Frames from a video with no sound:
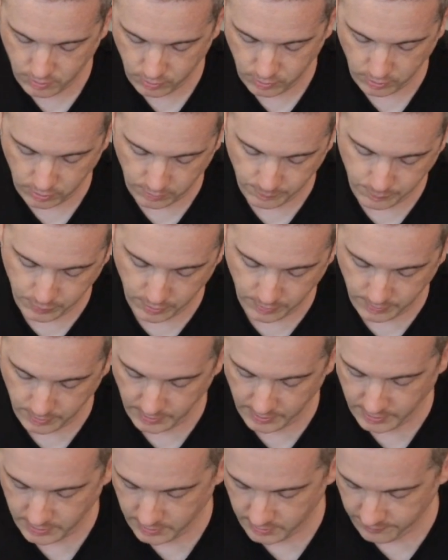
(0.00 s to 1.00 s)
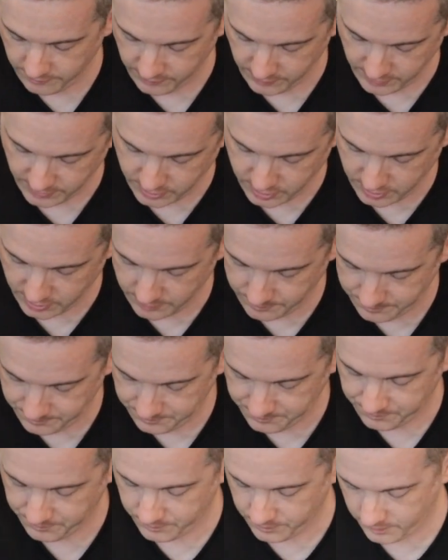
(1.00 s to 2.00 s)
or put it into the fridge
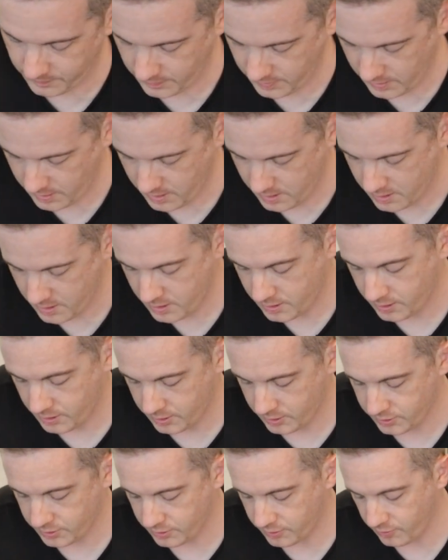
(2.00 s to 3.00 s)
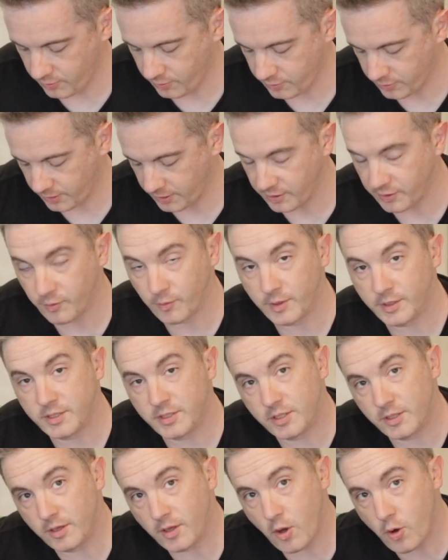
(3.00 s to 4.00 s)
so it can do a
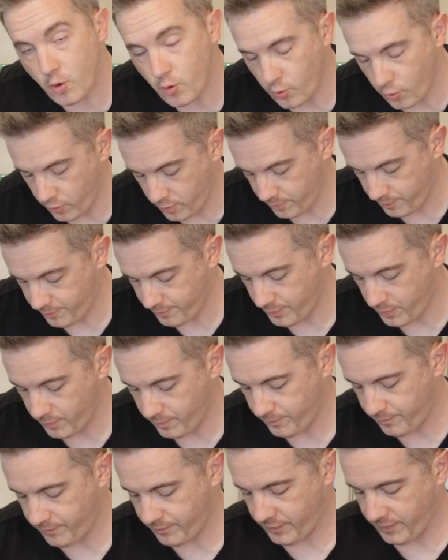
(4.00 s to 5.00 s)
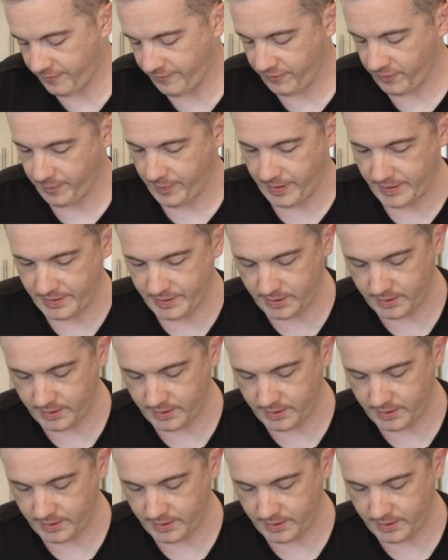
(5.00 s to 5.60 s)
slow ferment.